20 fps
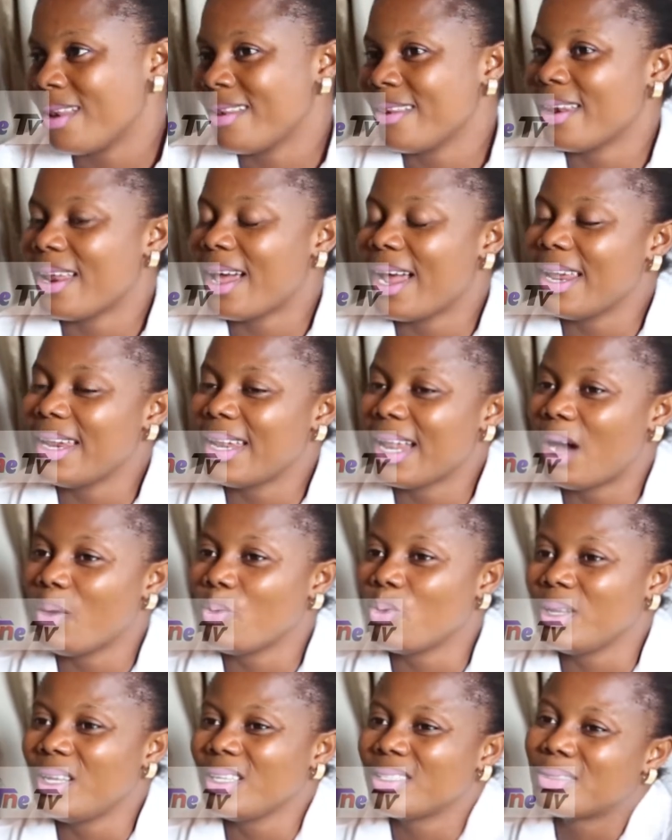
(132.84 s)
Neither
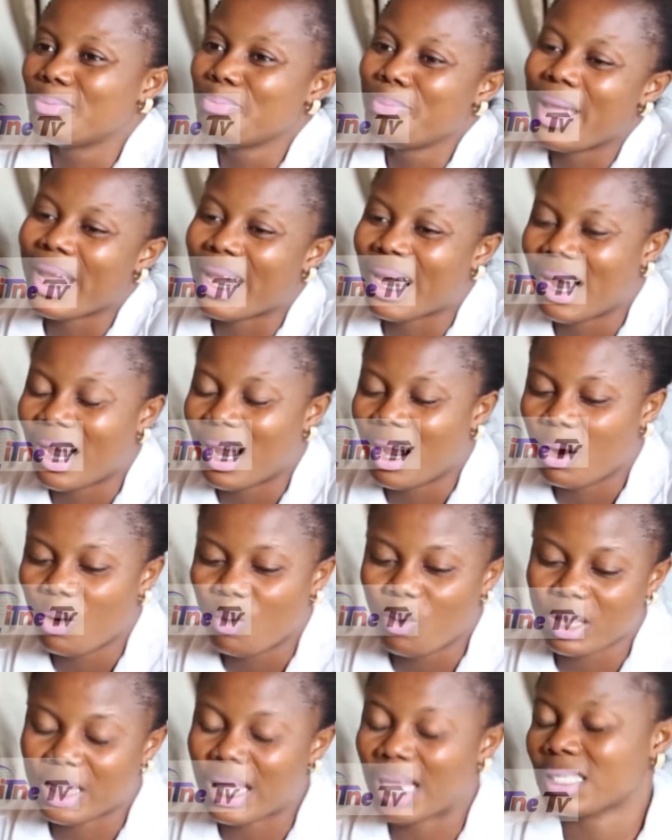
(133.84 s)
will it make
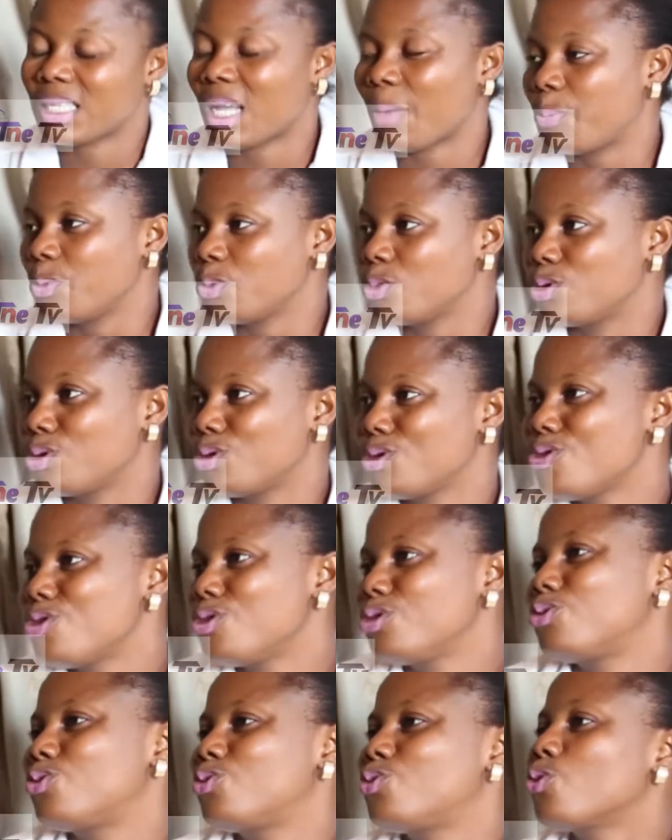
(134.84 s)
what has happened
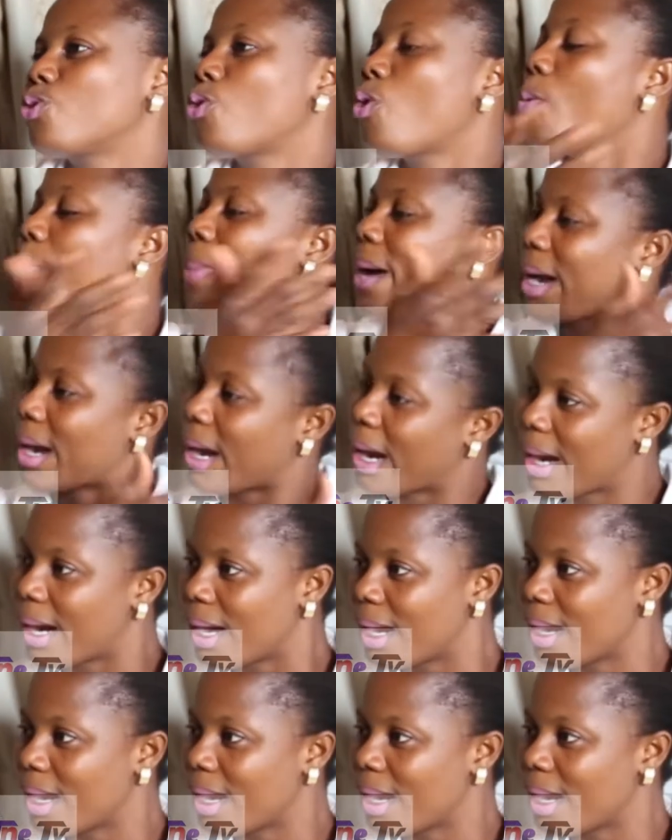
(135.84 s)
to go back.